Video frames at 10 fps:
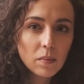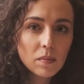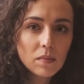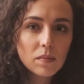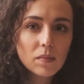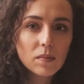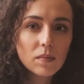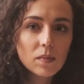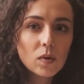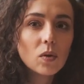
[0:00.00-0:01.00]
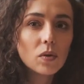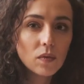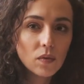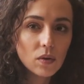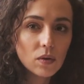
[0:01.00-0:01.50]
Action. I
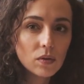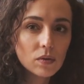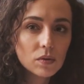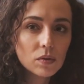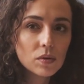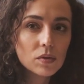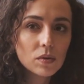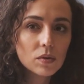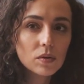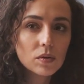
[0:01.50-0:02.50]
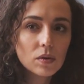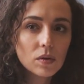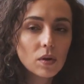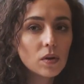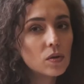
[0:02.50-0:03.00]
wanted to use the face-to-face -face
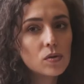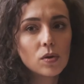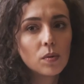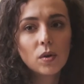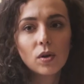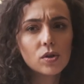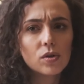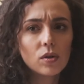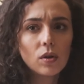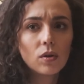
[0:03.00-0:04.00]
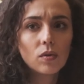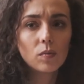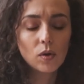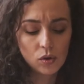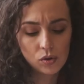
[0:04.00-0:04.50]
meeting to really get to know our new
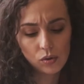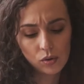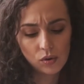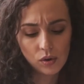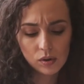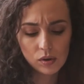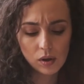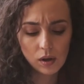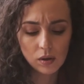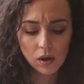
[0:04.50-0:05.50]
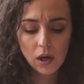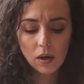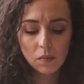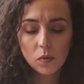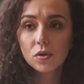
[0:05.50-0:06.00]
client and also understand why he
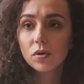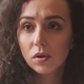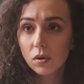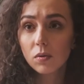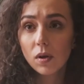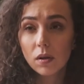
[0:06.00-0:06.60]
came across as so